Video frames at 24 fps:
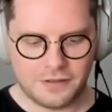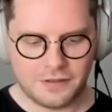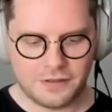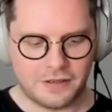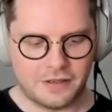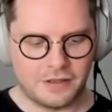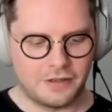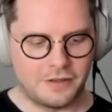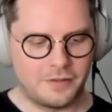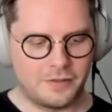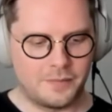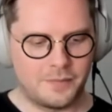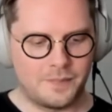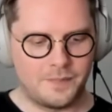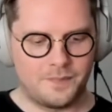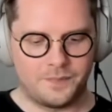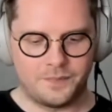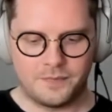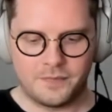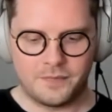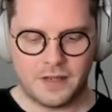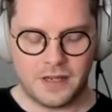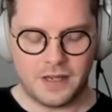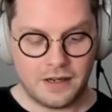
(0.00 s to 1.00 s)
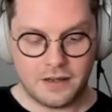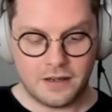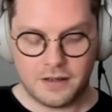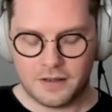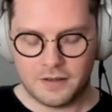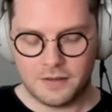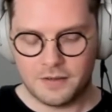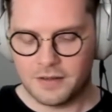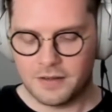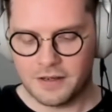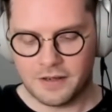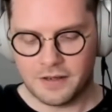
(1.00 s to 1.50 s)

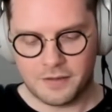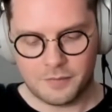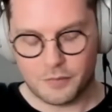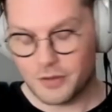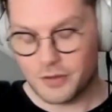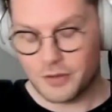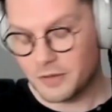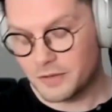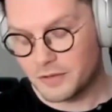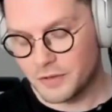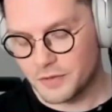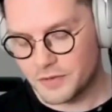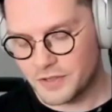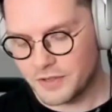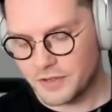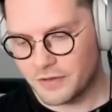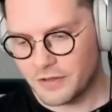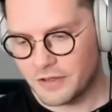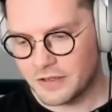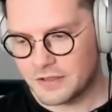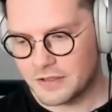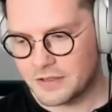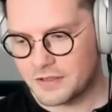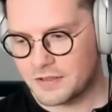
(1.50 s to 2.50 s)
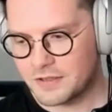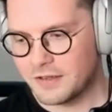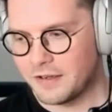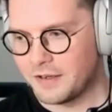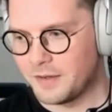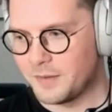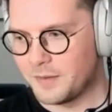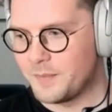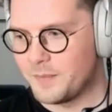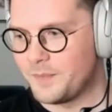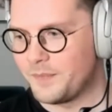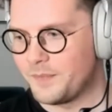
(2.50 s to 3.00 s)
While closing thoughts,
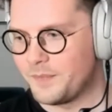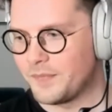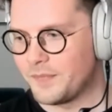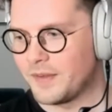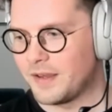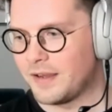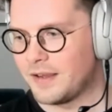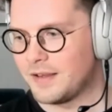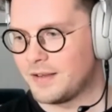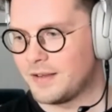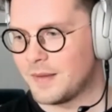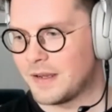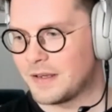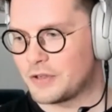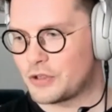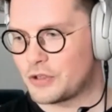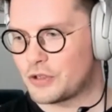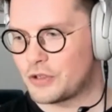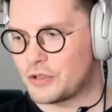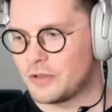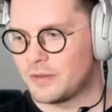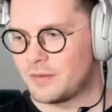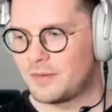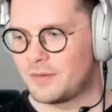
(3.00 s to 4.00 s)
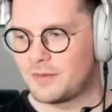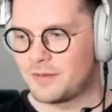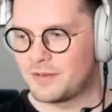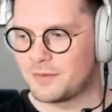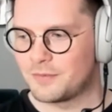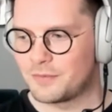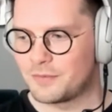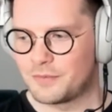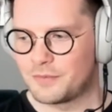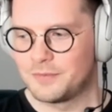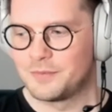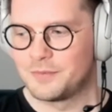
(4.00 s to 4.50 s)
I should
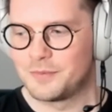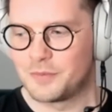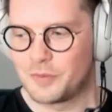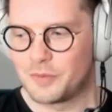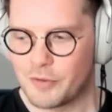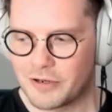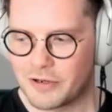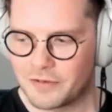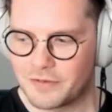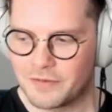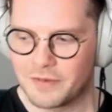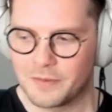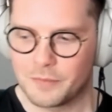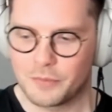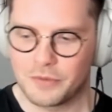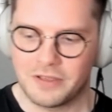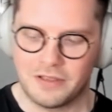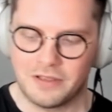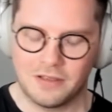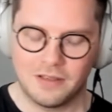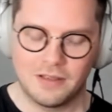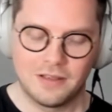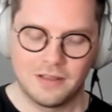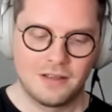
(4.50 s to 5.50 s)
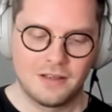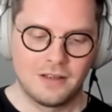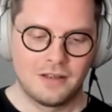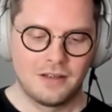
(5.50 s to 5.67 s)
remark that we